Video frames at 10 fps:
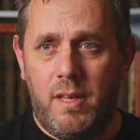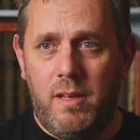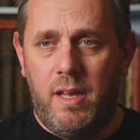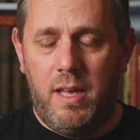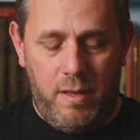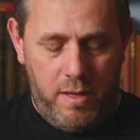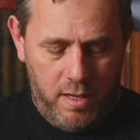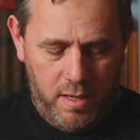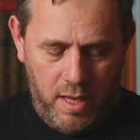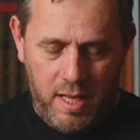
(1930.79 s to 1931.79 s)

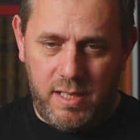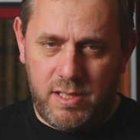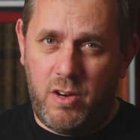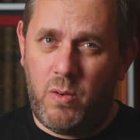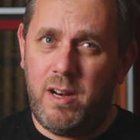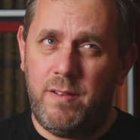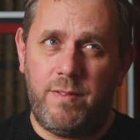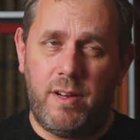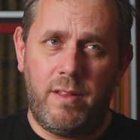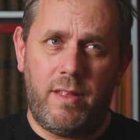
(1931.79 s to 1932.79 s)
His
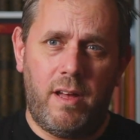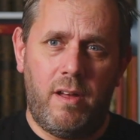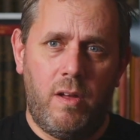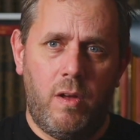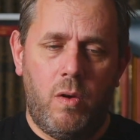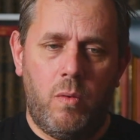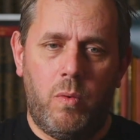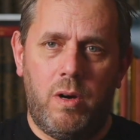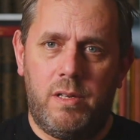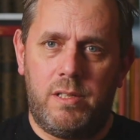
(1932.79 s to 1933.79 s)
grandfather
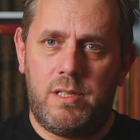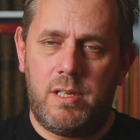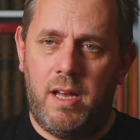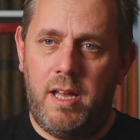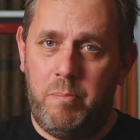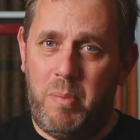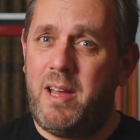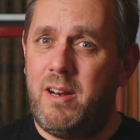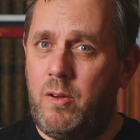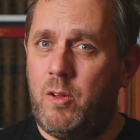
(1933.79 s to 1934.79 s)
was a bare
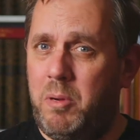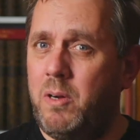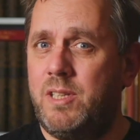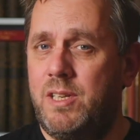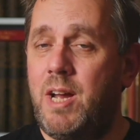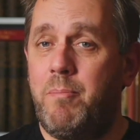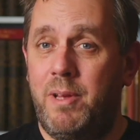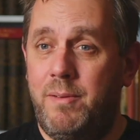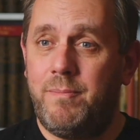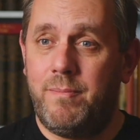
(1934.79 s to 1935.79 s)
knuckle boxing champion,
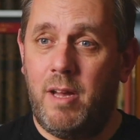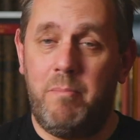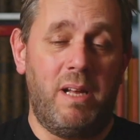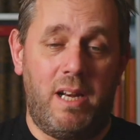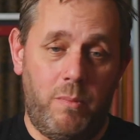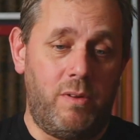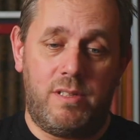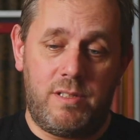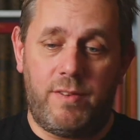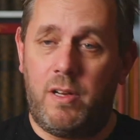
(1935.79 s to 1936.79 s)
and Billy wanted to
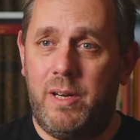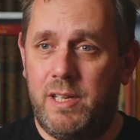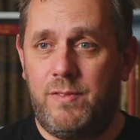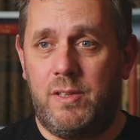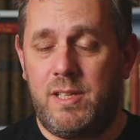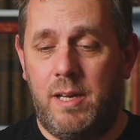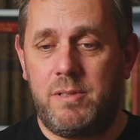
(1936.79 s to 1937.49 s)
follow in his footsteps.